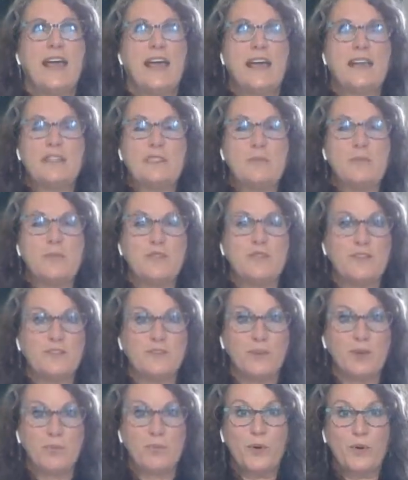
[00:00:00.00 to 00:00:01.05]
a
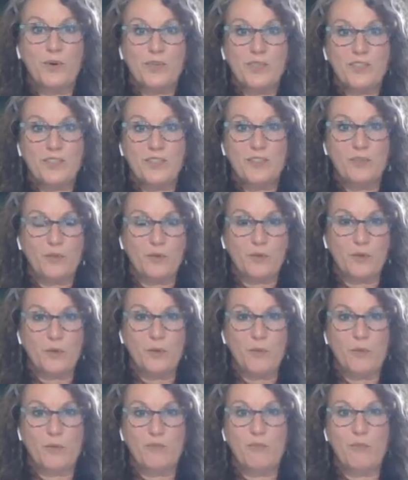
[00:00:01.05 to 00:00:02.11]
specific person, a
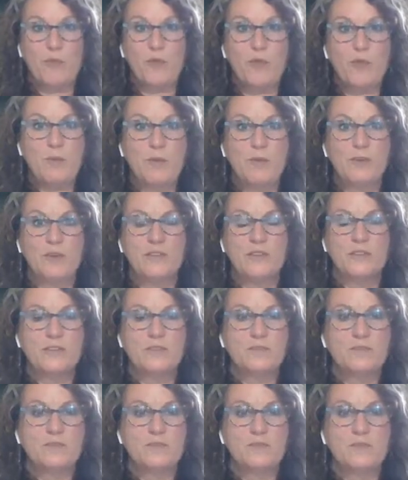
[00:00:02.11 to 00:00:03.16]
group of people,
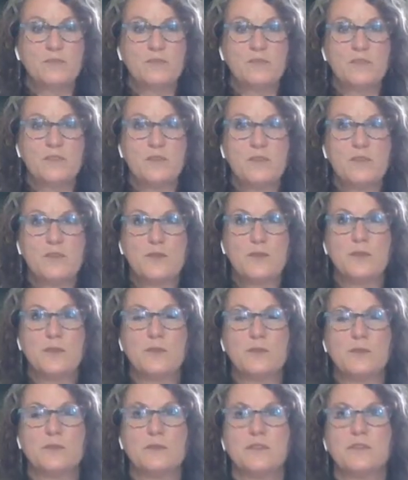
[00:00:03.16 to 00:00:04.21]

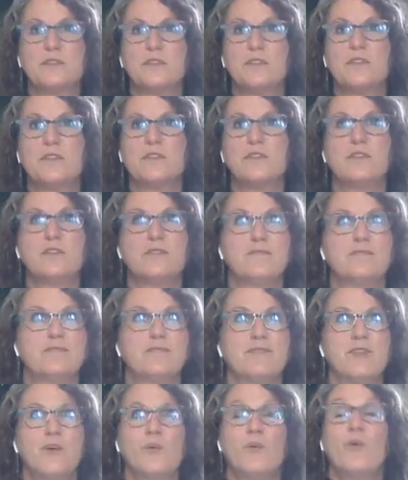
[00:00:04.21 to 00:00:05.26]
to
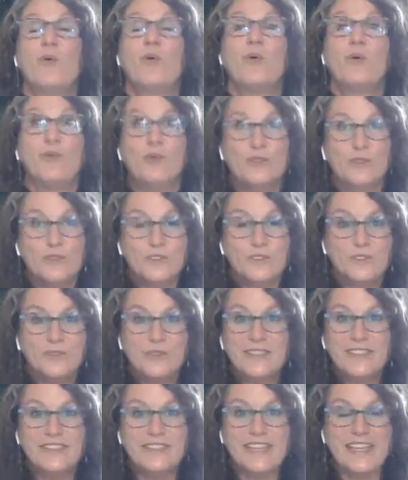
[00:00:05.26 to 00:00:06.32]
the world,
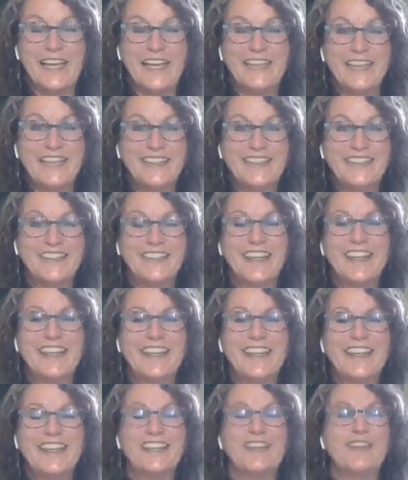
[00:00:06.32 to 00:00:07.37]
really
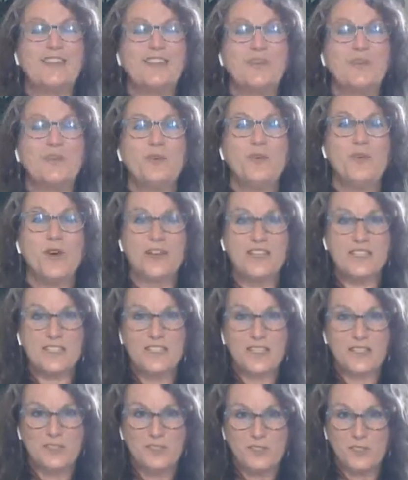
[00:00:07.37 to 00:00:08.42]
anything that you want to
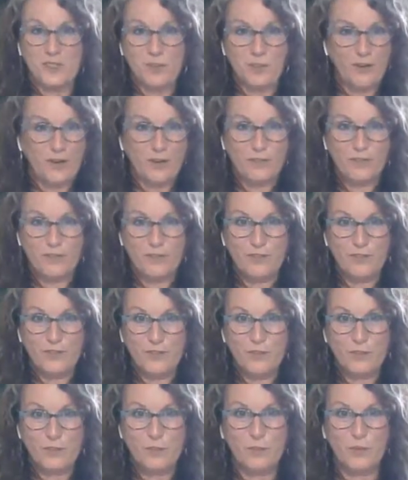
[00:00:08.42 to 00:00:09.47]
send it to, whatever
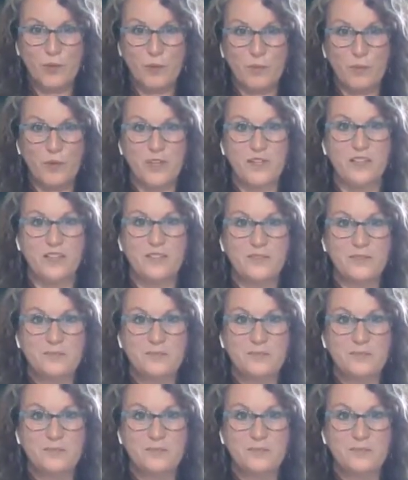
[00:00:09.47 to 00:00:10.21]
feels appropriate.